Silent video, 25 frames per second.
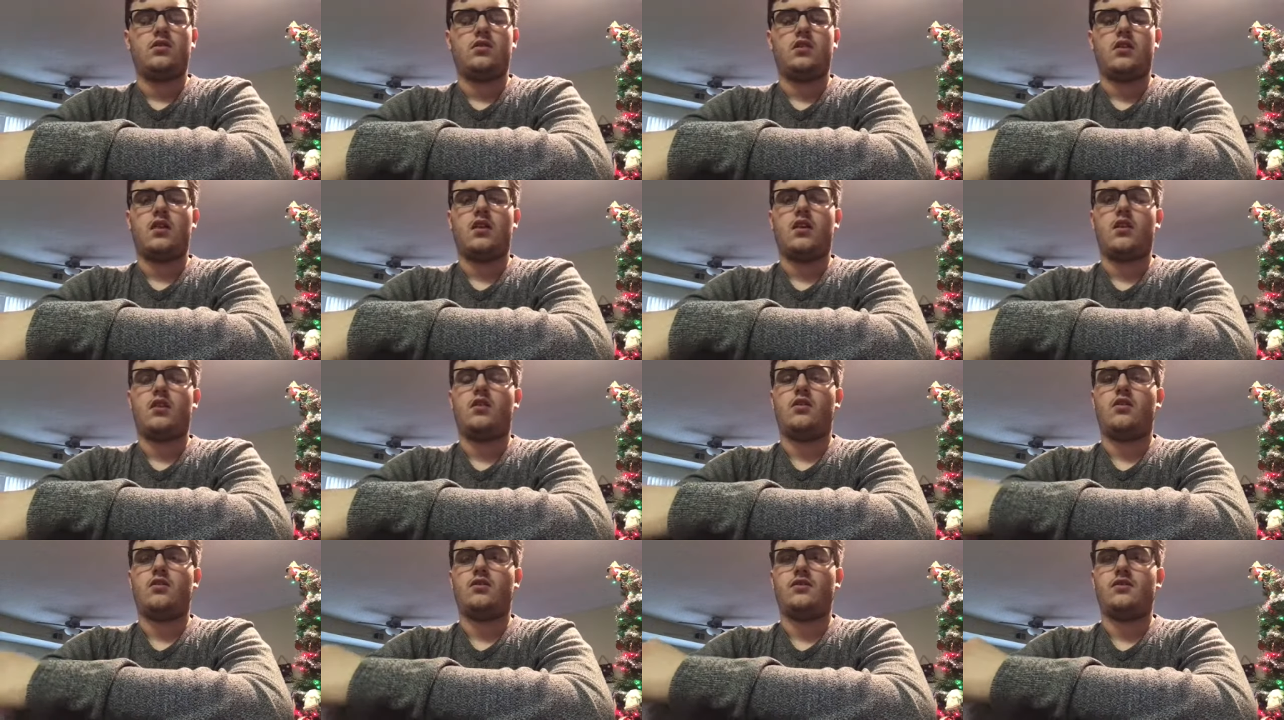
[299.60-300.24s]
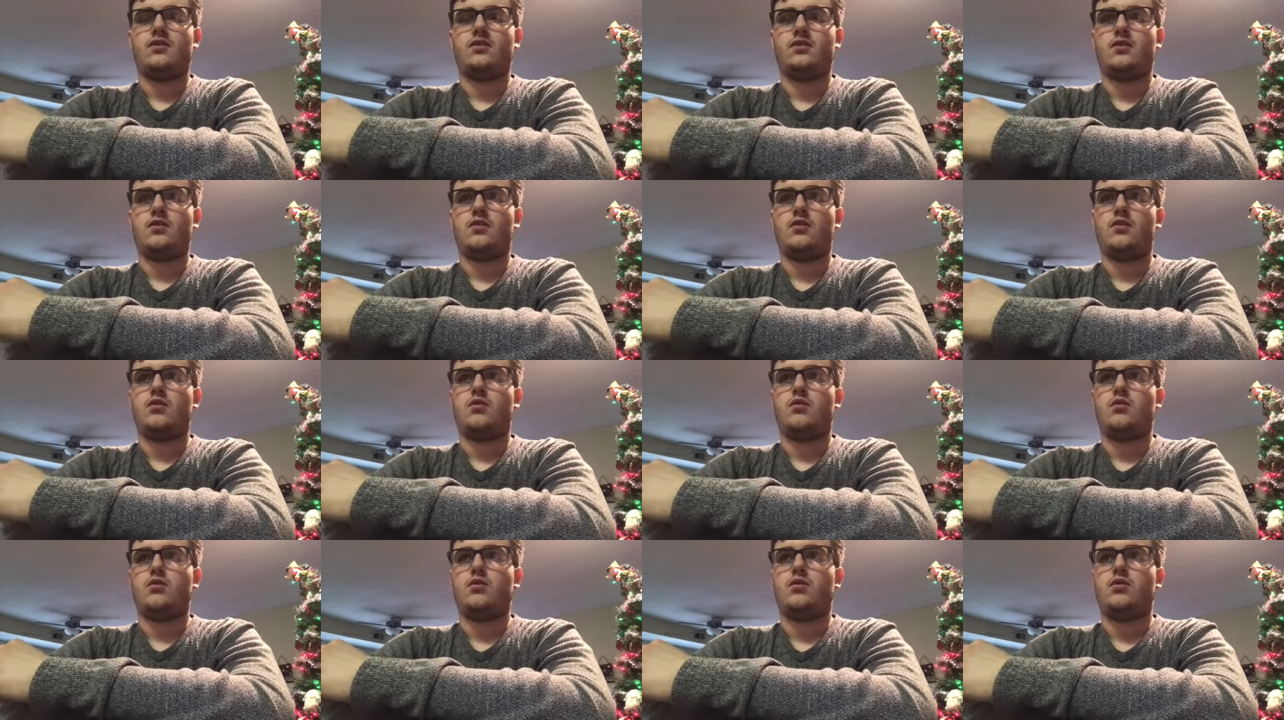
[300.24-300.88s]
and
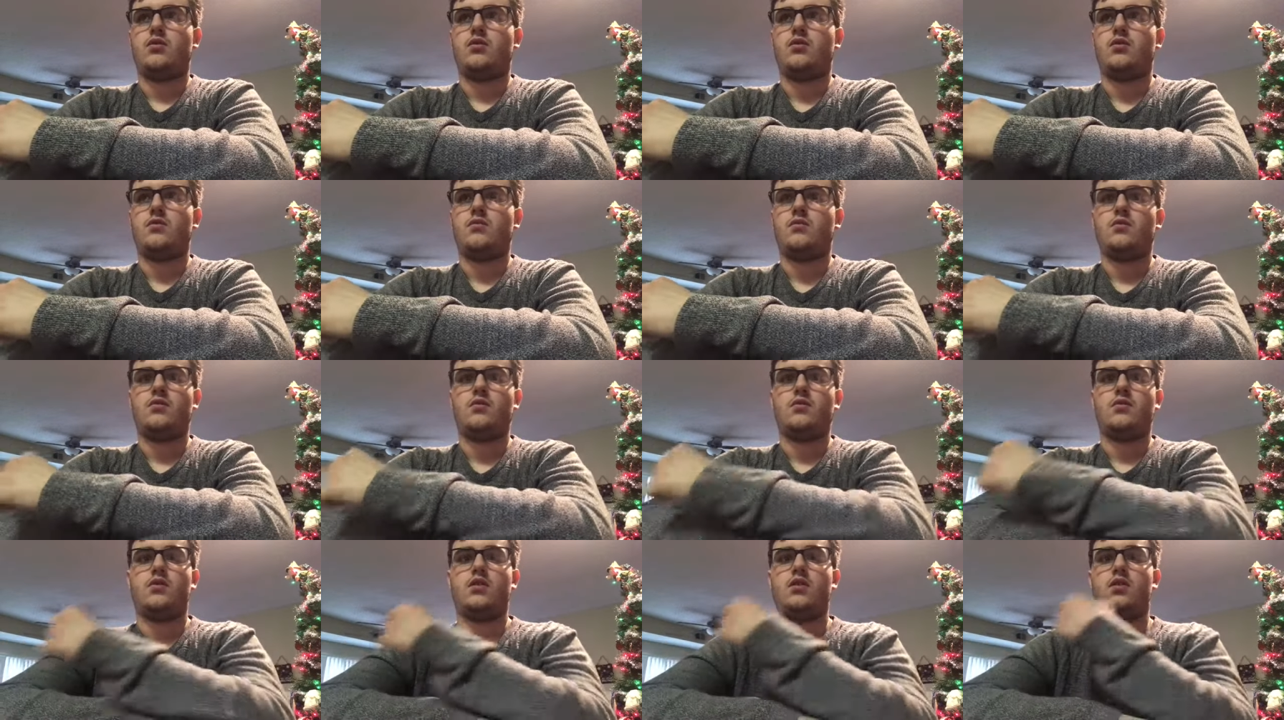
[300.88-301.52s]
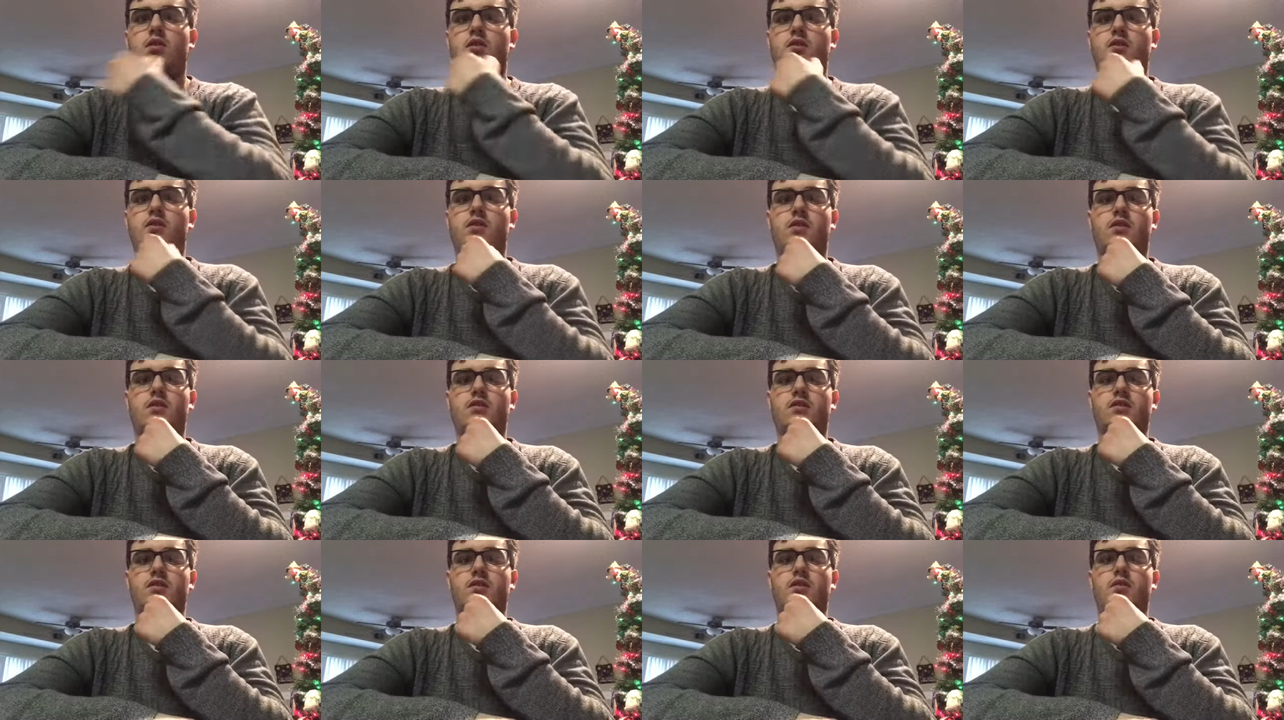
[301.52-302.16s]
also
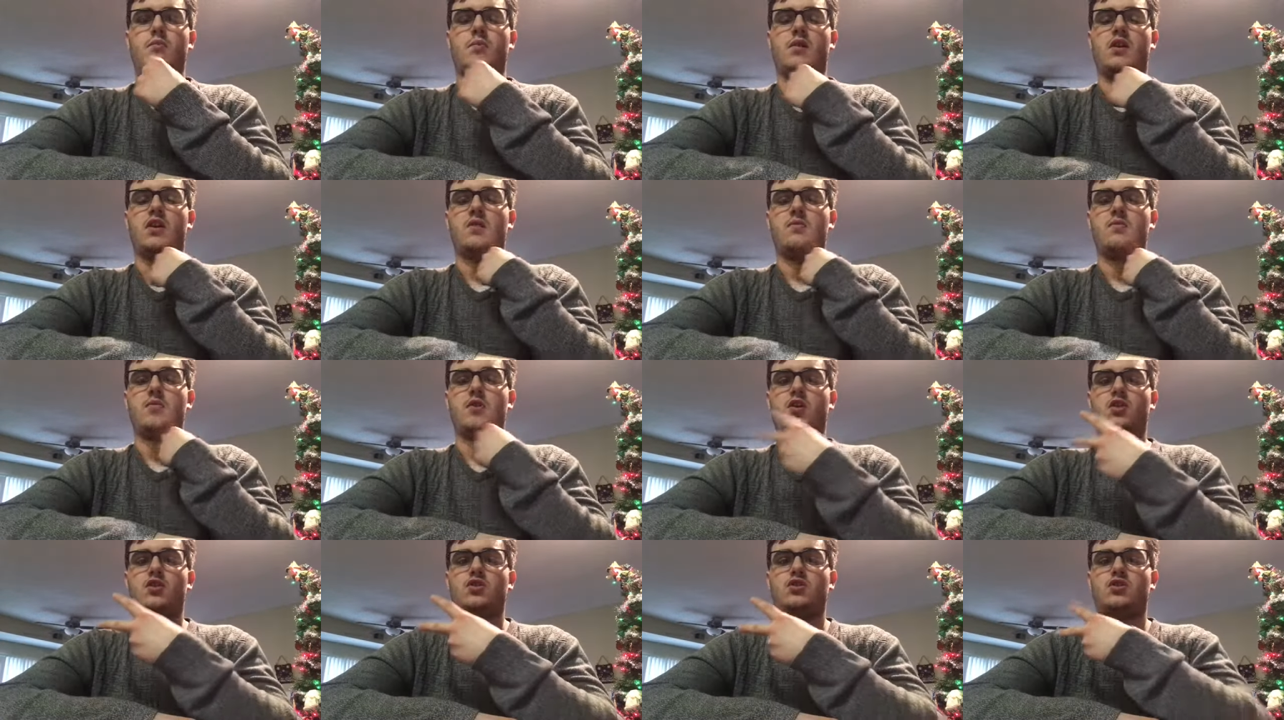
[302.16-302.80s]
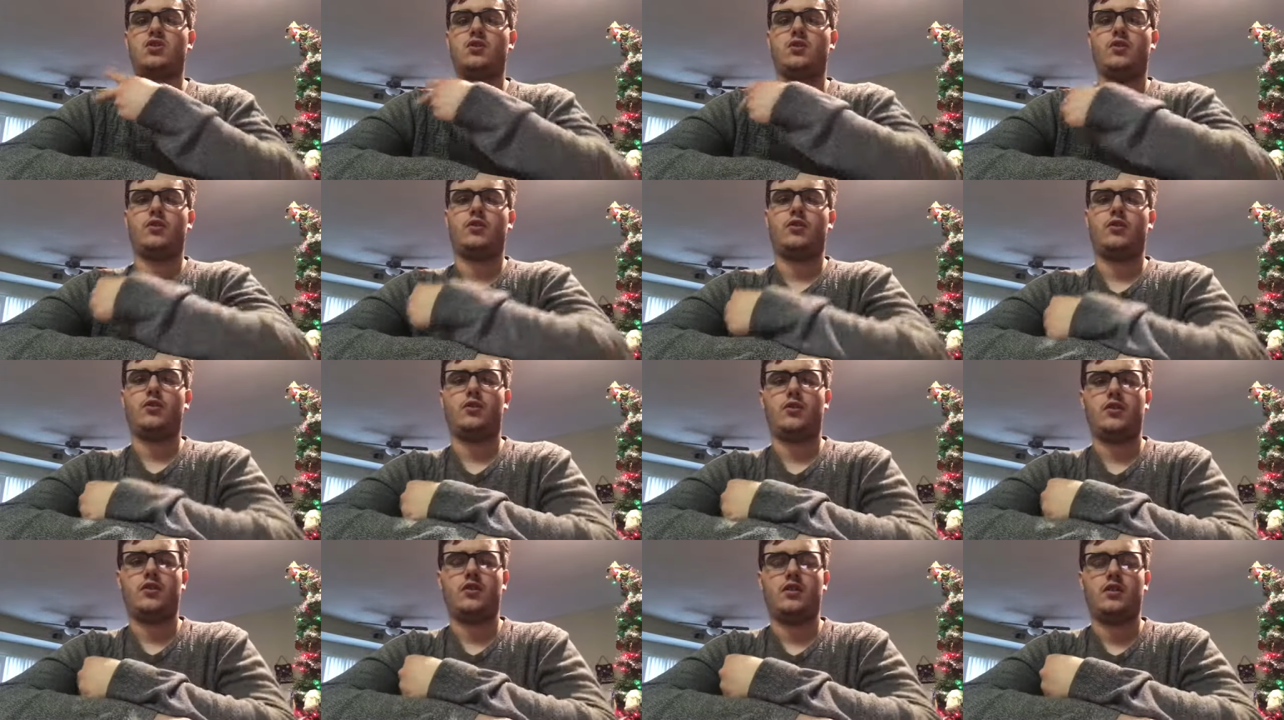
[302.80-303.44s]
also Penny
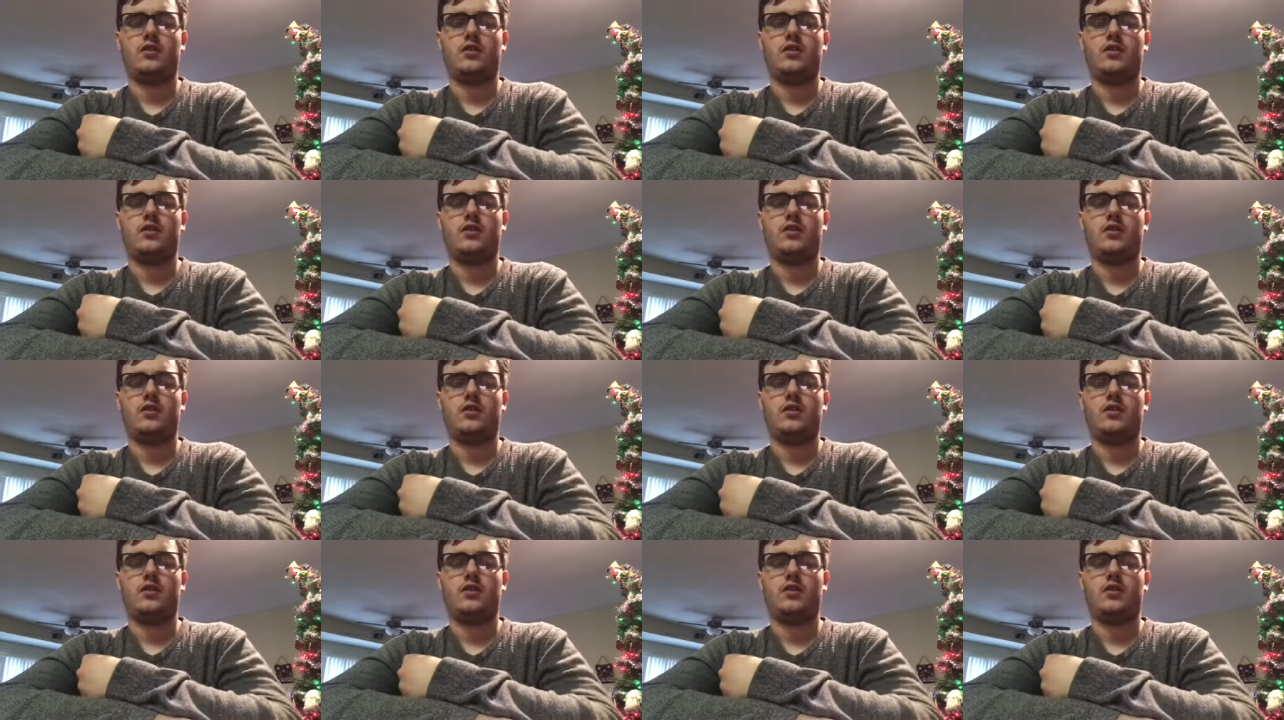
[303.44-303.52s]
Marshall